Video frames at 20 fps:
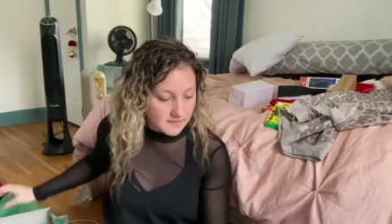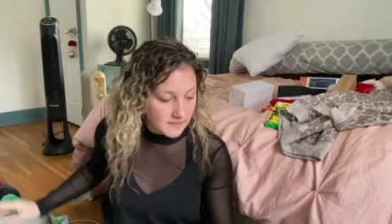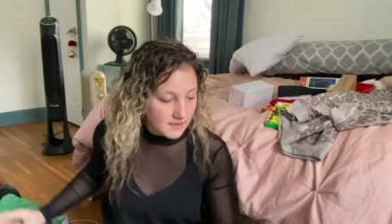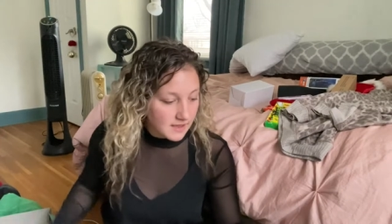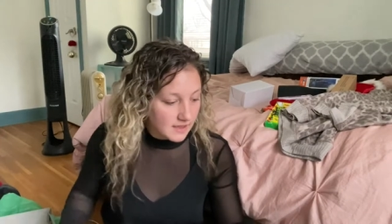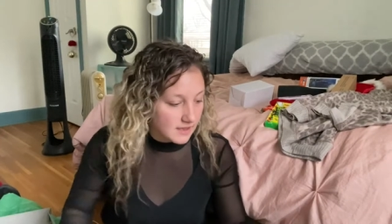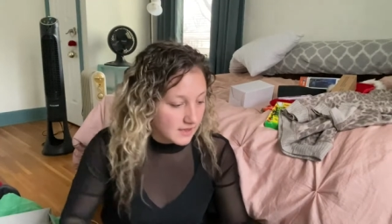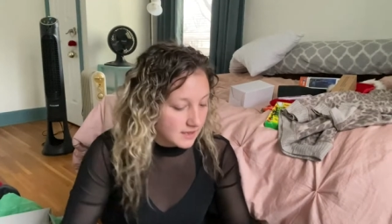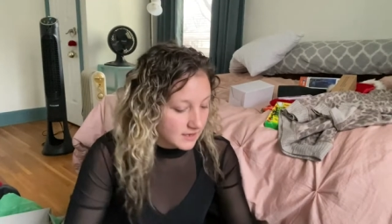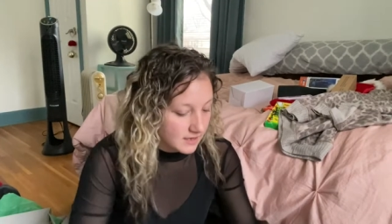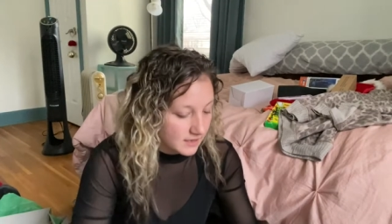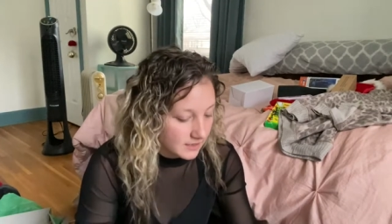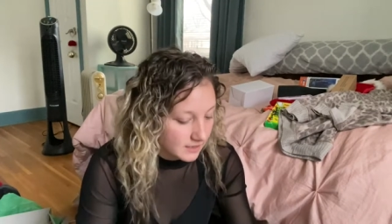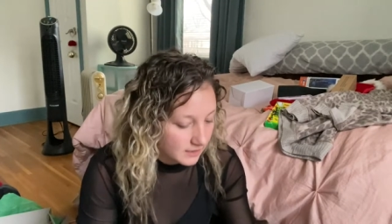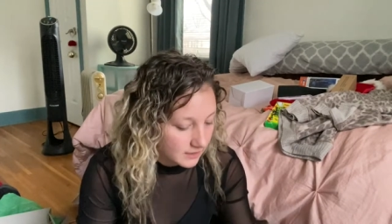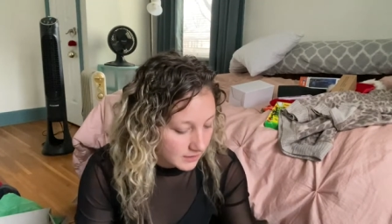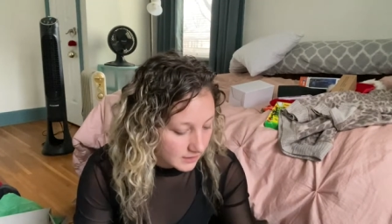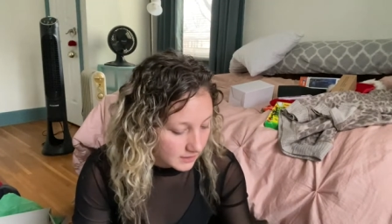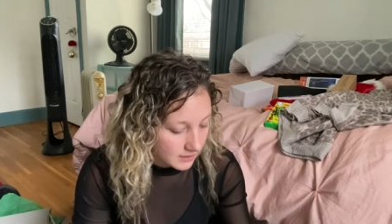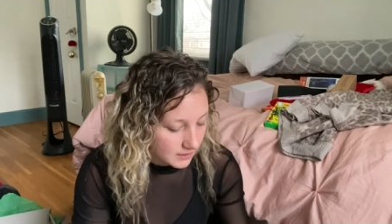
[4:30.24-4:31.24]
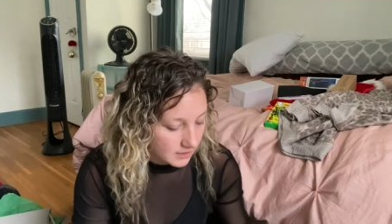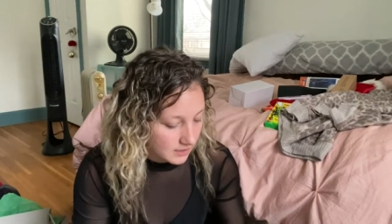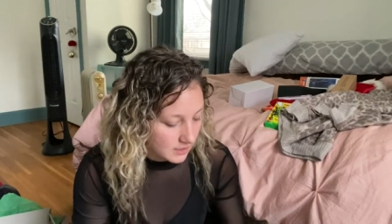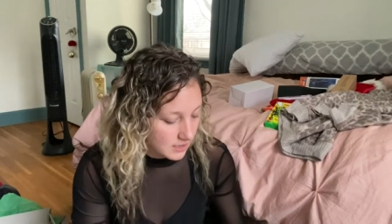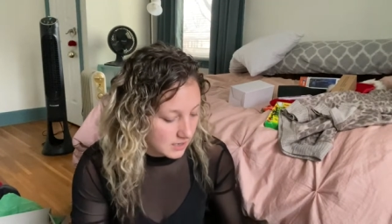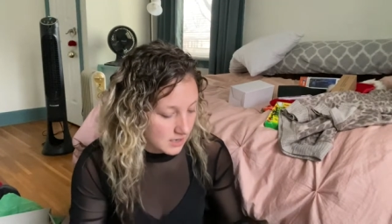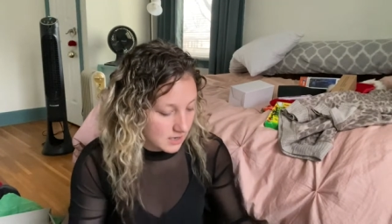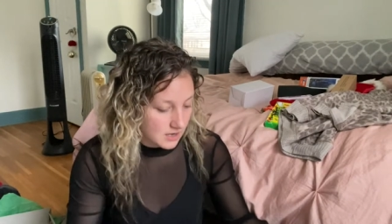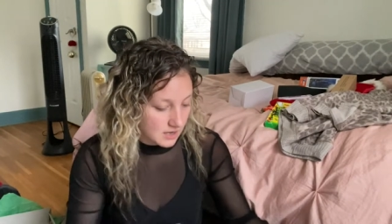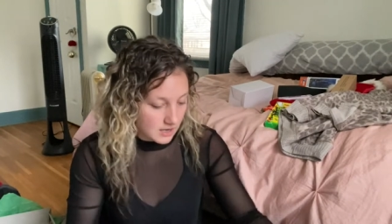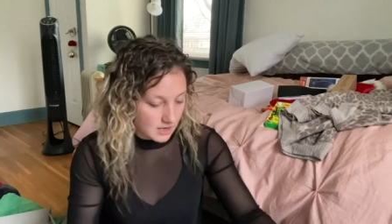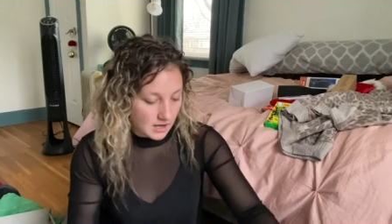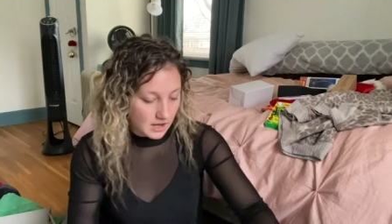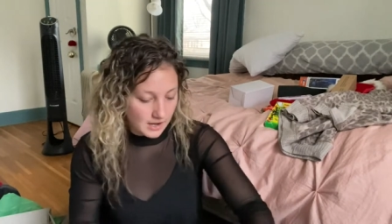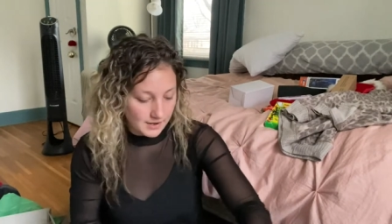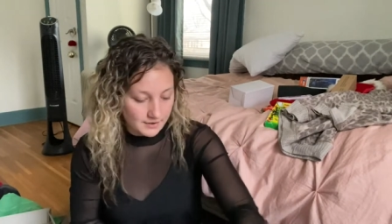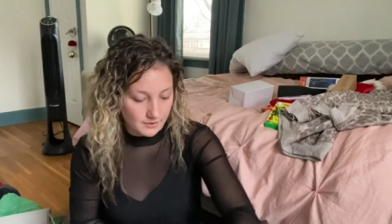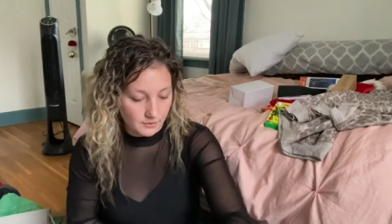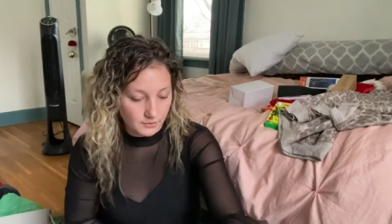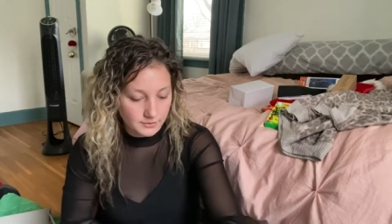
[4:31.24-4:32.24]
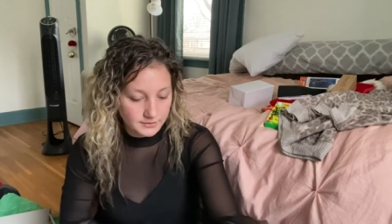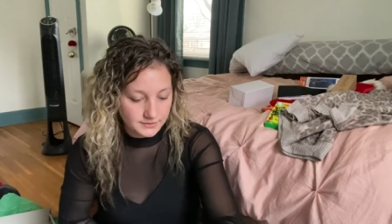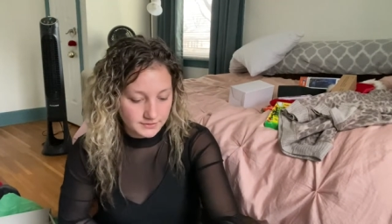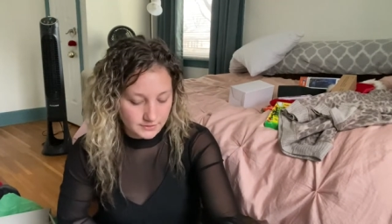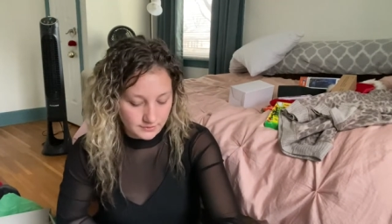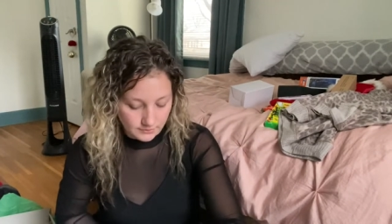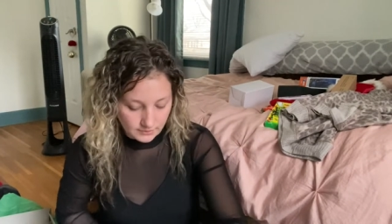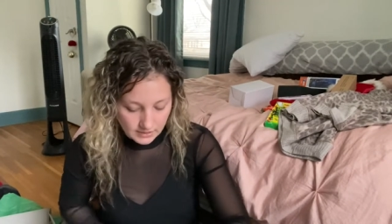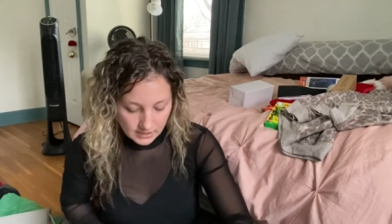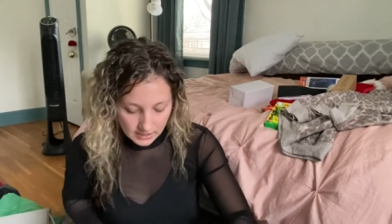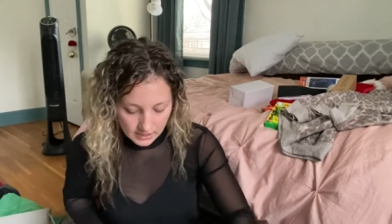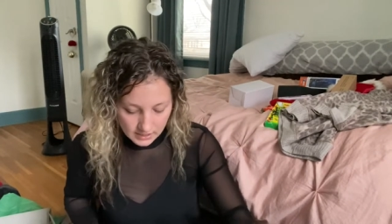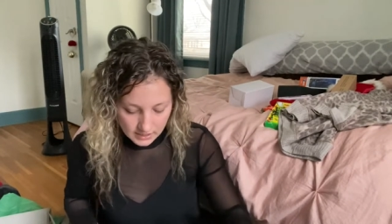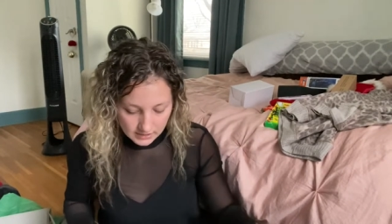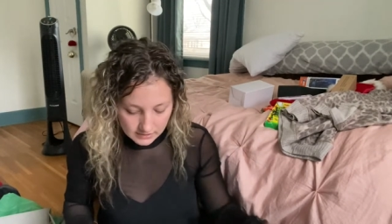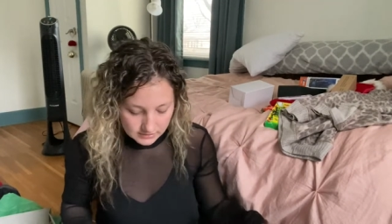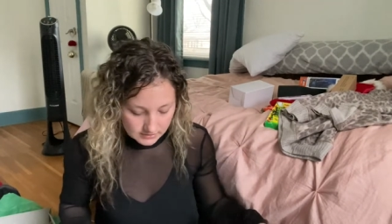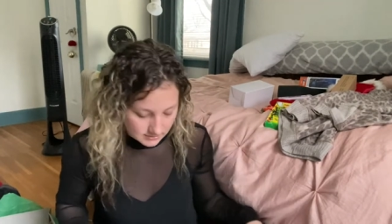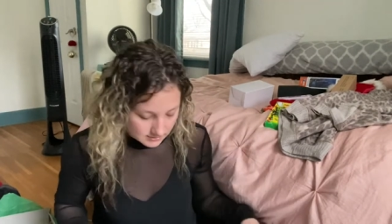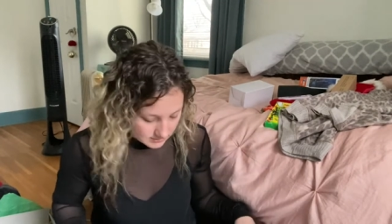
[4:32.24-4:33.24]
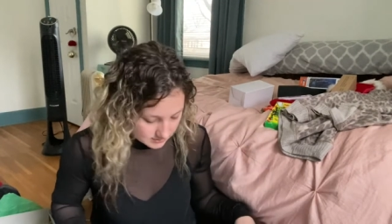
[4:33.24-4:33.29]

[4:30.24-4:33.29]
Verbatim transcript: then I also got